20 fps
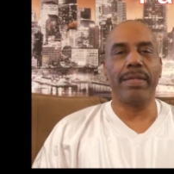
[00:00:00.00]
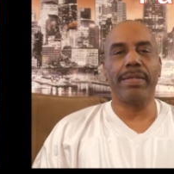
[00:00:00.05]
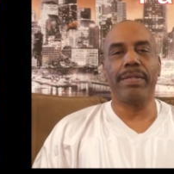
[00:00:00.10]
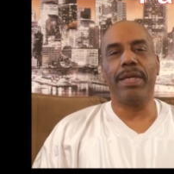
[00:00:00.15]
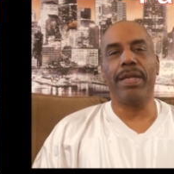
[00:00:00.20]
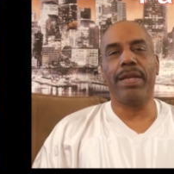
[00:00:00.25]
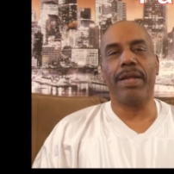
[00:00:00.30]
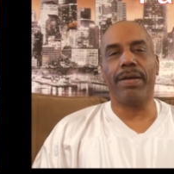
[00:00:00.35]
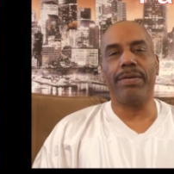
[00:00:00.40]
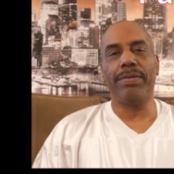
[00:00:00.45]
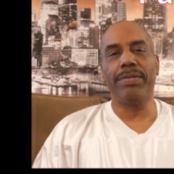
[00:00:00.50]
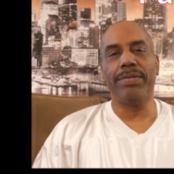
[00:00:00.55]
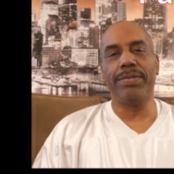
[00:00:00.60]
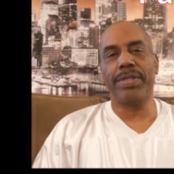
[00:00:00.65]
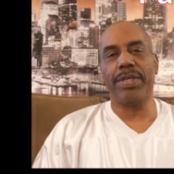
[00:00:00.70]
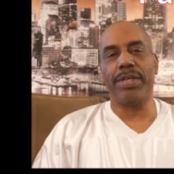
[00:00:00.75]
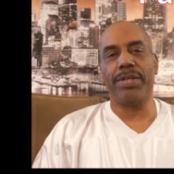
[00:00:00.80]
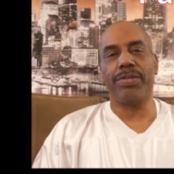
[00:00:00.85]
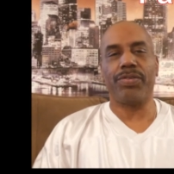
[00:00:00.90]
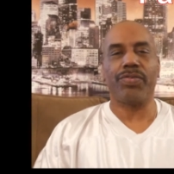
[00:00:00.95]
You know, you
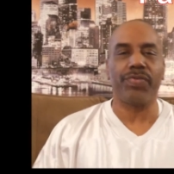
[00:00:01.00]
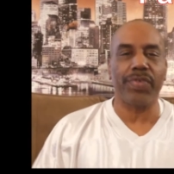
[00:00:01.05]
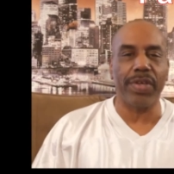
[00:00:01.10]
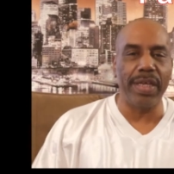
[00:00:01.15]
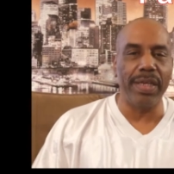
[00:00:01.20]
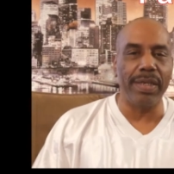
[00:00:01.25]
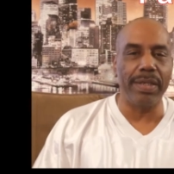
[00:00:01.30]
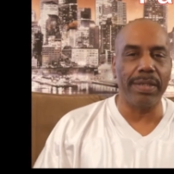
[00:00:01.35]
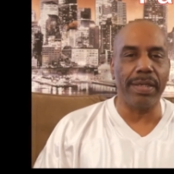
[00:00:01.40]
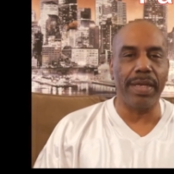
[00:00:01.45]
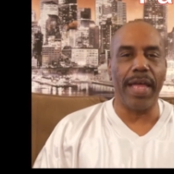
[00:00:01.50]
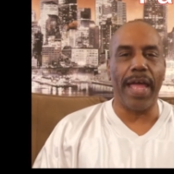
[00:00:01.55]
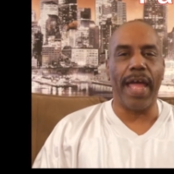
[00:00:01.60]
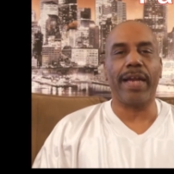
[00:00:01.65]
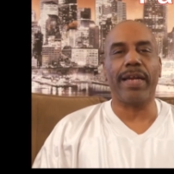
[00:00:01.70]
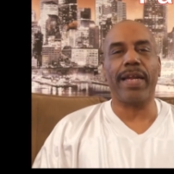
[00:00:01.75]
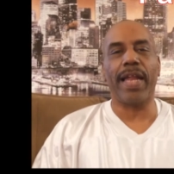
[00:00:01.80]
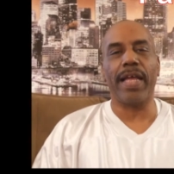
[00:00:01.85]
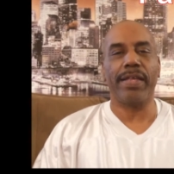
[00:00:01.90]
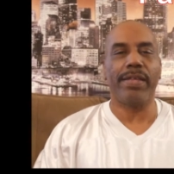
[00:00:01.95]
see on the street,
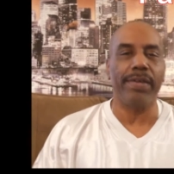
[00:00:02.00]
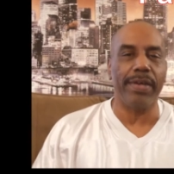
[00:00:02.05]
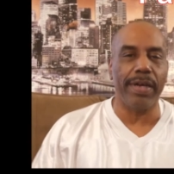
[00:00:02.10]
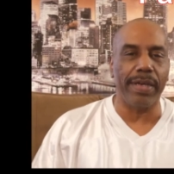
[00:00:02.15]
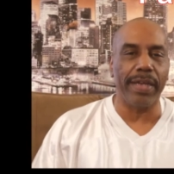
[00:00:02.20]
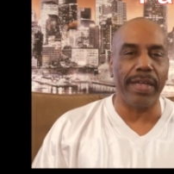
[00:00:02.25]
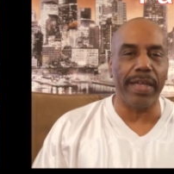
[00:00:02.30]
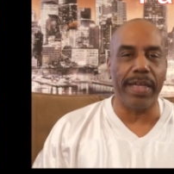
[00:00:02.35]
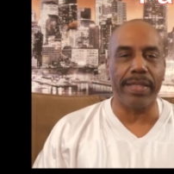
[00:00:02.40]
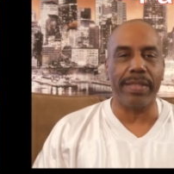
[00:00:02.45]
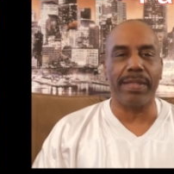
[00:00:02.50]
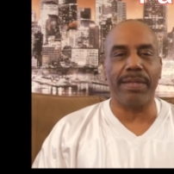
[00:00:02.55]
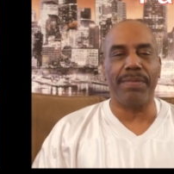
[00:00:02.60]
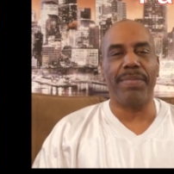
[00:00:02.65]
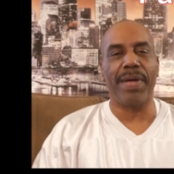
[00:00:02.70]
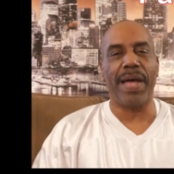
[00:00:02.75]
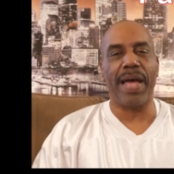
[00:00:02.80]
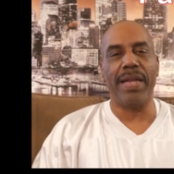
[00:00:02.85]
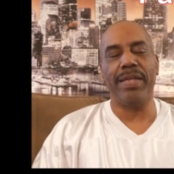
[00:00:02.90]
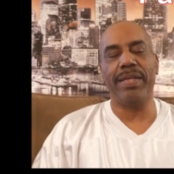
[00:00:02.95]
act like you're gonna hit
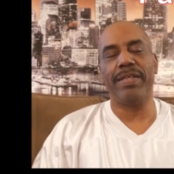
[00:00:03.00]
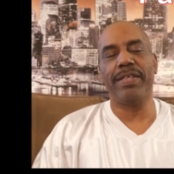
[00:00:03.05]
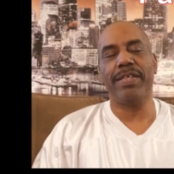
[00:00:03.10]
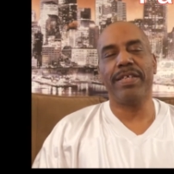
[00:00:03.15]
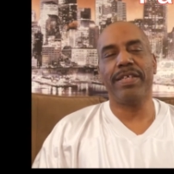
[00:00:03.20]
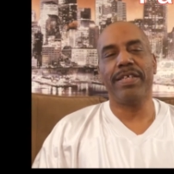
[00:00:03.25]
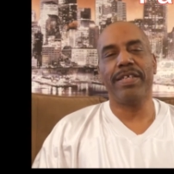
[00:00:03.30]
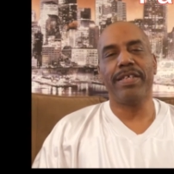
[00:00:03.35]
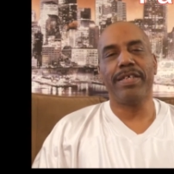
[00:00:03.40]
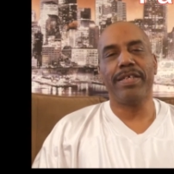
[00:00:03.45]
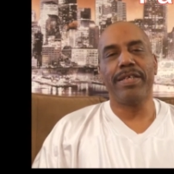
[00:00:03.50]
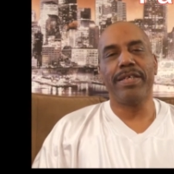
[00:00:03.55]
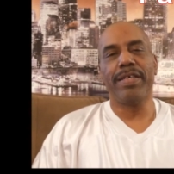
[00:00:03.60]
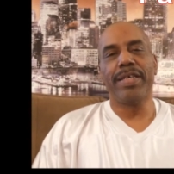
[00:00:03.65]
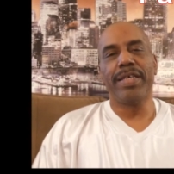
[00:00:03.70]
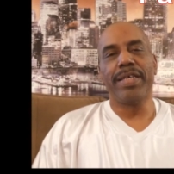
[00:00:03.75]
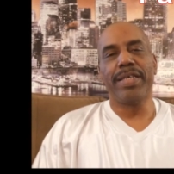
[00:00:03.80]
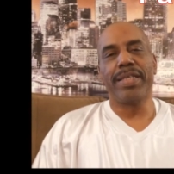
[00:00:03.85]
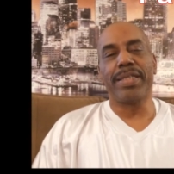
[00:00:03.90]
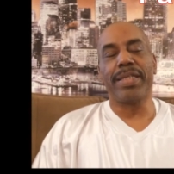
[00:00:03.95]
somebody.
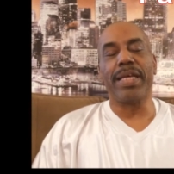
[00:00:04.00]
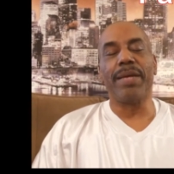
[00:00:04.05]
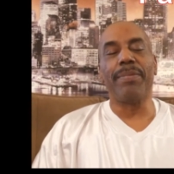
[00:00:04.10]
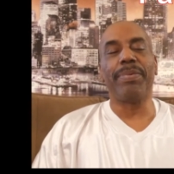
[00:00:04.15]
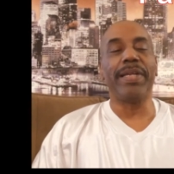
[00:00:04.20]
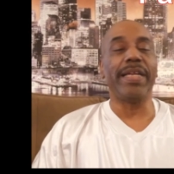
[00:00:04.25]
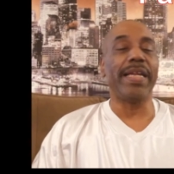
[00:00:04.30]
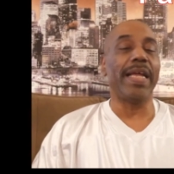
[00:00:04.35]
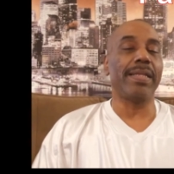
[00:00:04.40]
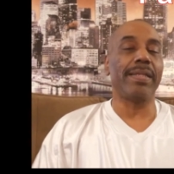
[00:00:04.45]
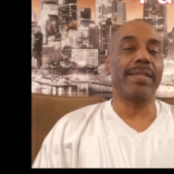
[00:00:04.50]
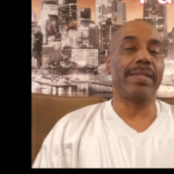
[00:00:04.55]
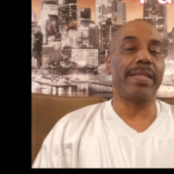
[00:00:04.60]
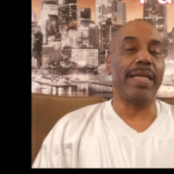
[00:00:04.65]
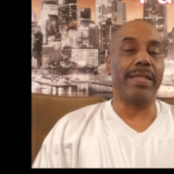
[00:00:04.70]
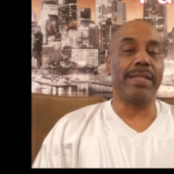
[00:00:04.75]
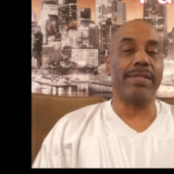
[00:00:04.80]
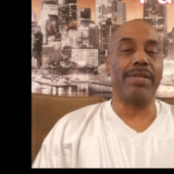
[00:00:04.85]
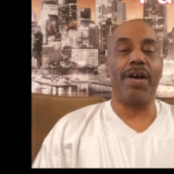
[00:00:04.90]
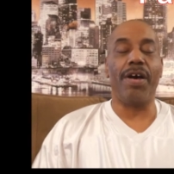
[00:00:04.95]
Simply
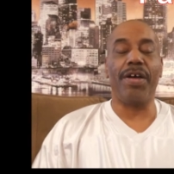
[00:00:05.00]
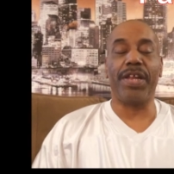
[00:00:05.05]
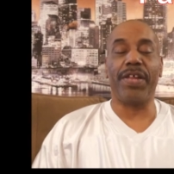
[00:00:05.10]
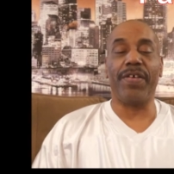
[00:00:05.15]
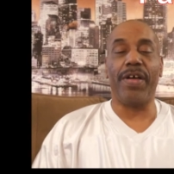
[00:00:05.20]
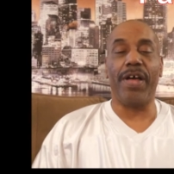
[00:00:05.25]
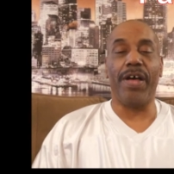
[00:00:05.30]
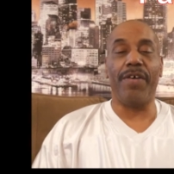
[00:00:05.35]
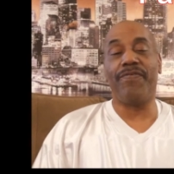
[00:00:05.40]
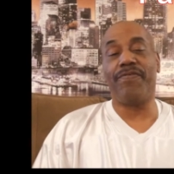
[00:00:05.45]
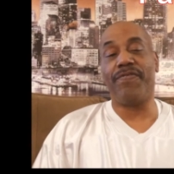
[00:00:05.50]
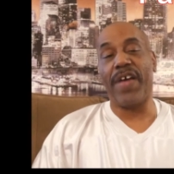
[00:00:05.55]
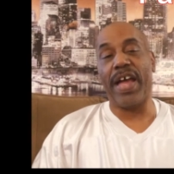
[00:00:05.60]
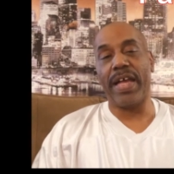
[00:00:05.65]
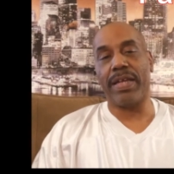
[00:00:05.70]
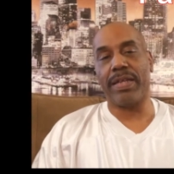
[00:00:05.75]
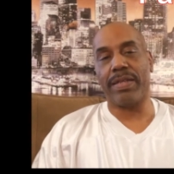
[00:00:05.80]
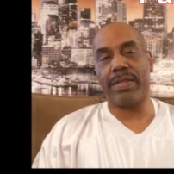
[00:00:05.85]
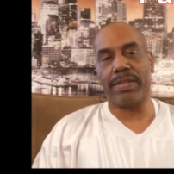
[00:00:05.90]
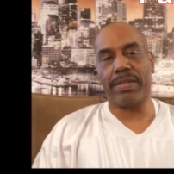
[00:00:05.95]
that's called a
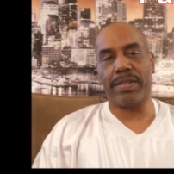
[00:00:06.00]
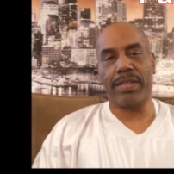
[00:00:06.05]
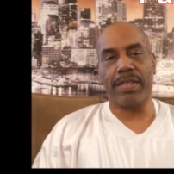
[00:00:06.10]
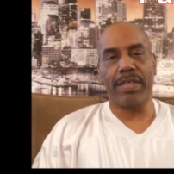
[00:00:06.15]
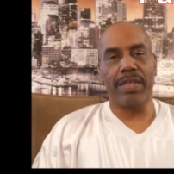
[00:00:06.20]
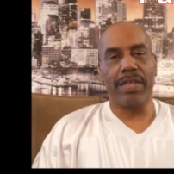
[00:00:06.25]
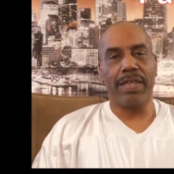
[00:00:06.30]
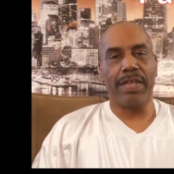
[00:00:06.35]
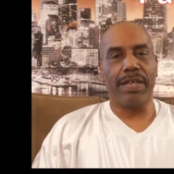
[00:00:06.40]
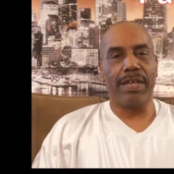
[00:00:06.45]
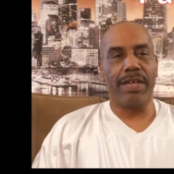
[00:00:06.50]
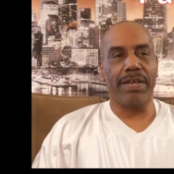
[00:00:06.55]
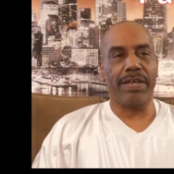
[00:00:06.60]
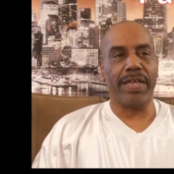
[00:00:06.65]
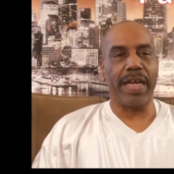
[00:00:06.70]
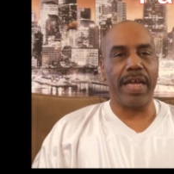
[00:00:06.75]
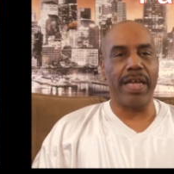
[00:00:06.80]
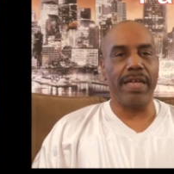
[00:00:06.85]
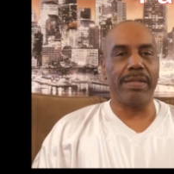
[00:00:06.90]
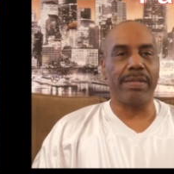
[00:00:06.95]
feint.
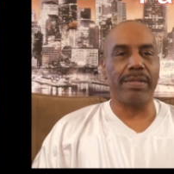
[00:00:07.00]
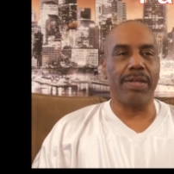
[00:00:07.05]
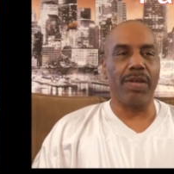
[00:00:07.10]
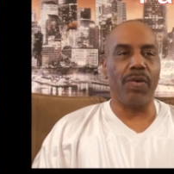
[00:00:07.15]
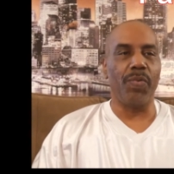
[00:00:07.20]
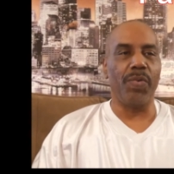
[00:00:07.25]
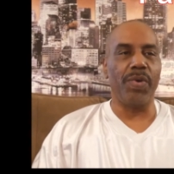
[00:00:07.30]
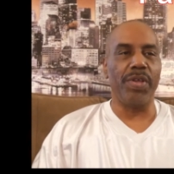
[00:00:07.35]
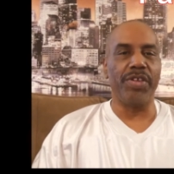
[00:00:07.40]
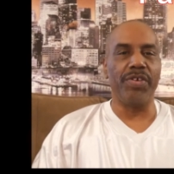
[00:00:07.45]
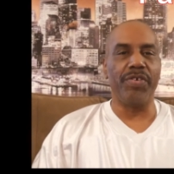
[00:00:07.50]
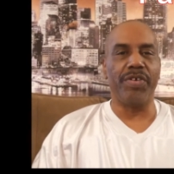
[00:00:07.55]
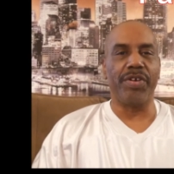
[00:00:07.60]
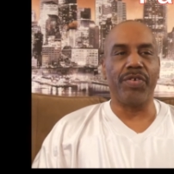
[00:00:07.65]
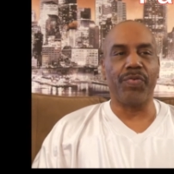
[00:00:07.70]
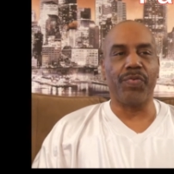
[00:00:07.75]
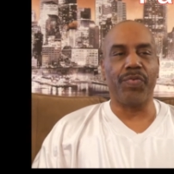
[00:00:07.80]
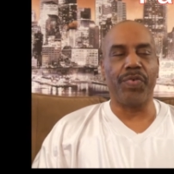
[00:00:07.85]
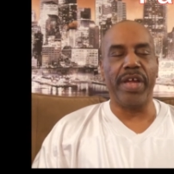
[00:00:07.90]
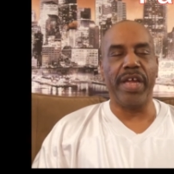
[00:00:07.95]
Okay, so when you're in
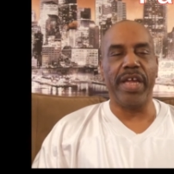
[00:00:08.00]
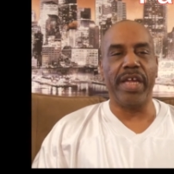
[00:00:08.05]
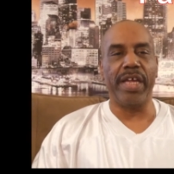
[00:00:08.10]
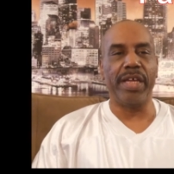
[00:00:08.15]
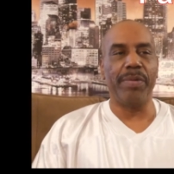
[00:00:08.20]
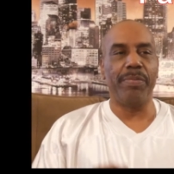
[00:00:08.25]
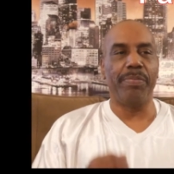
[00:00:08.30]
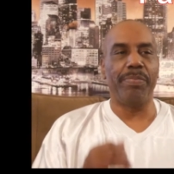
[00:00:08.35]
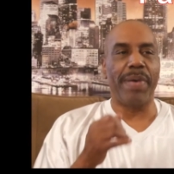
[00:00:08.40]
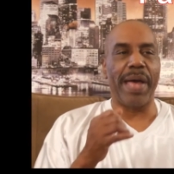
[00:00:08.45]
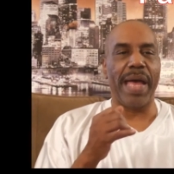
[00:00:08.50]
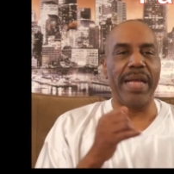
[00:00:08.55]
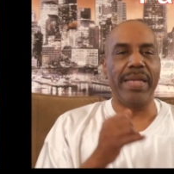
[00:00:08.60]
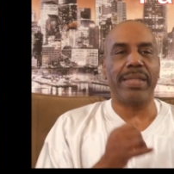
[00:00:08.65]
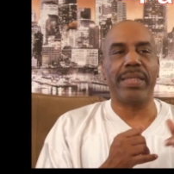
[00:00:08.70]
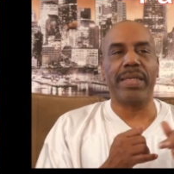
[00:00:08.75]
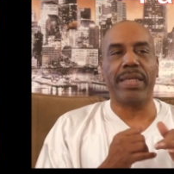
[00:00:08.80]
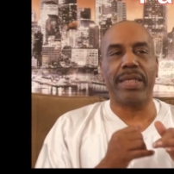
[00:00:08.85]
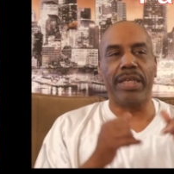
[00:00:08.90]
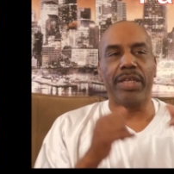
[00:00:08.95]
a ring,
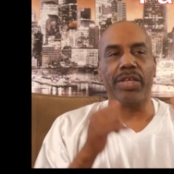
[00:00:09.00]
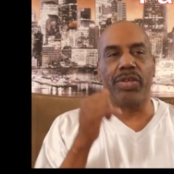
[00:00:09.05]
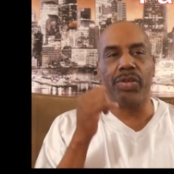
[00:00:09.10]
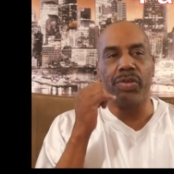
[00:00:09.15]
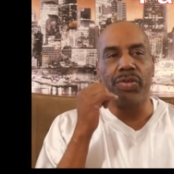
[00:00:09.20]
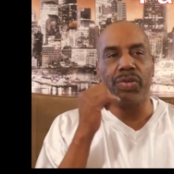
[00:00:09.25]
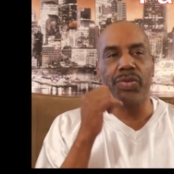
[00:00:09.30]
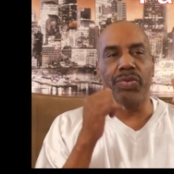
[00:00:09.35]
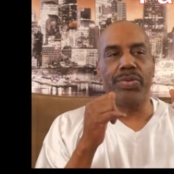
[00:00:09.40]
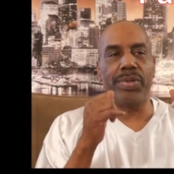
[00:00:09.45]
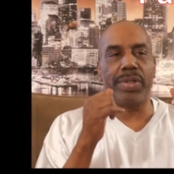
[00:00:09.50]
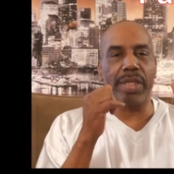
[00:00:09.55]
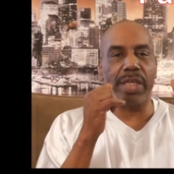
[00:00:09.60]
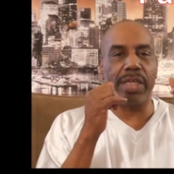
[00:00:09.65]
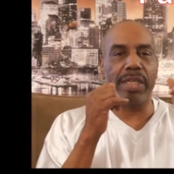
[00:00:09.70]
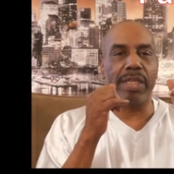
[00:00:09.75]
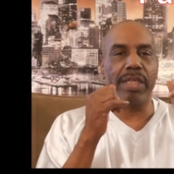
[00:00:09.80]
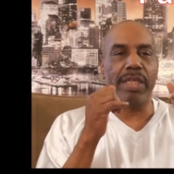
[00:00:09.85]
basically you're using